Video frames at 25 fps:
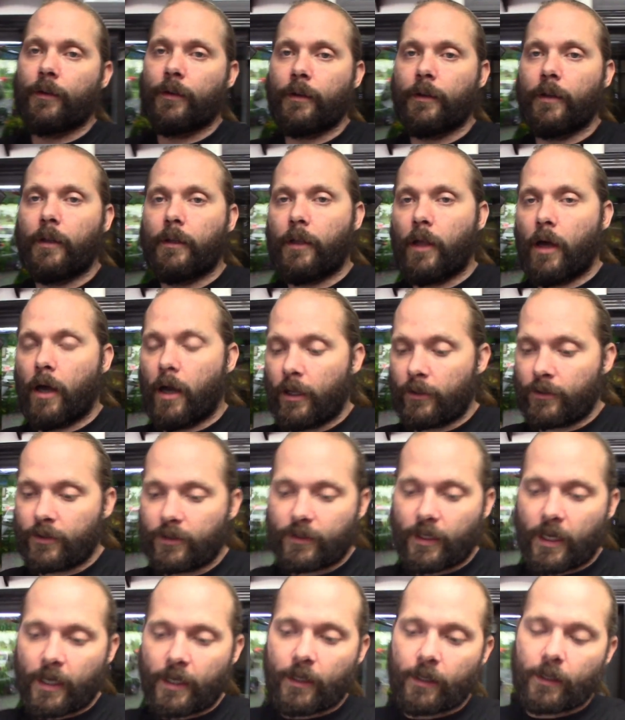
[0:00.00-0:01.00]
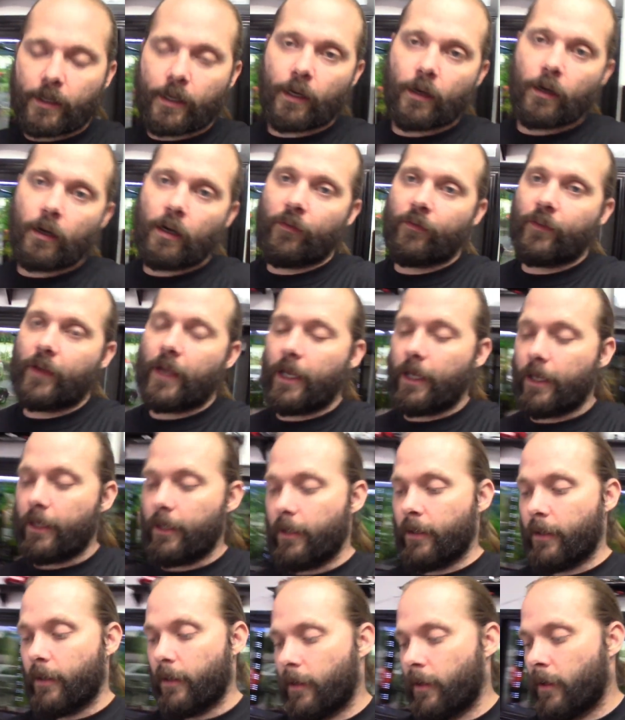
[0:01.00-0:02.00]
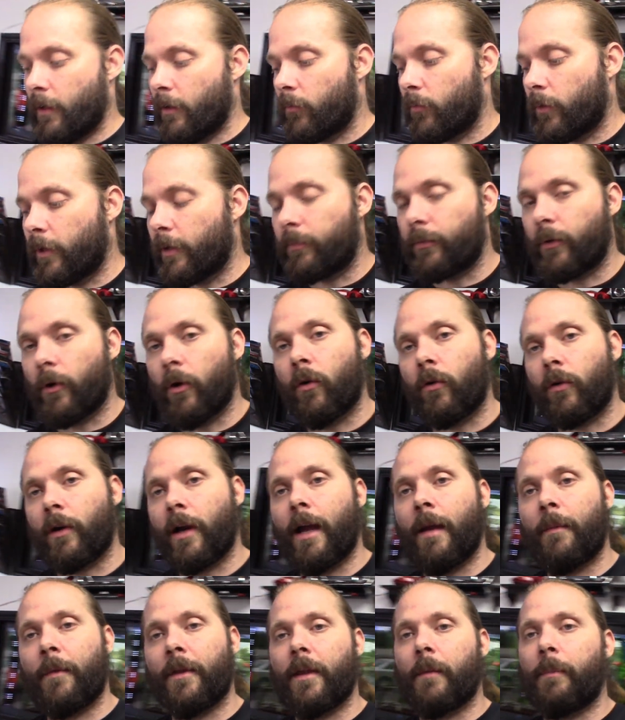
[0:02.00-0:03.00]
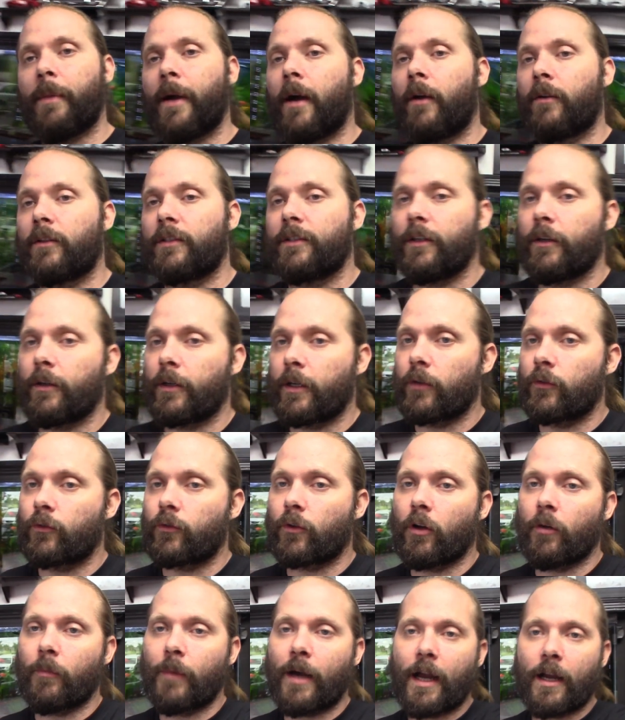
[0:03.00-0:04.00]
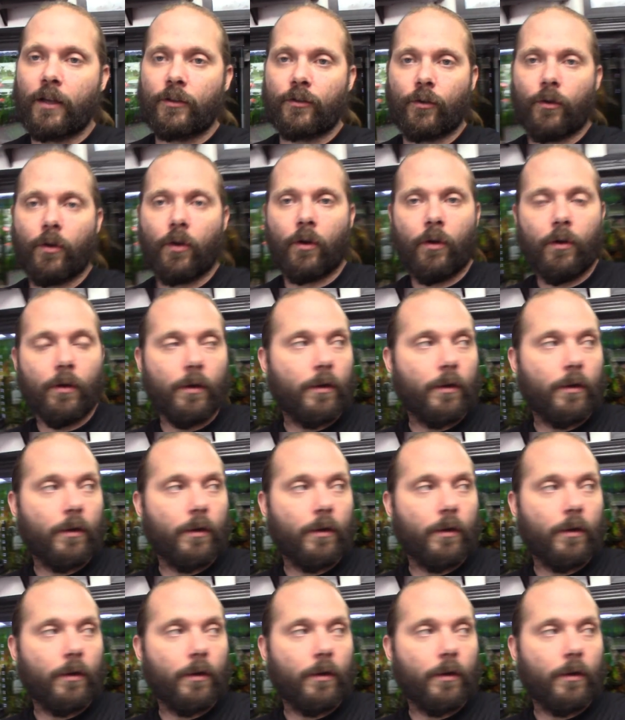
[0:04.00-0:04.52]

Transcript: The launch taking care of a reprogram on the power steering control module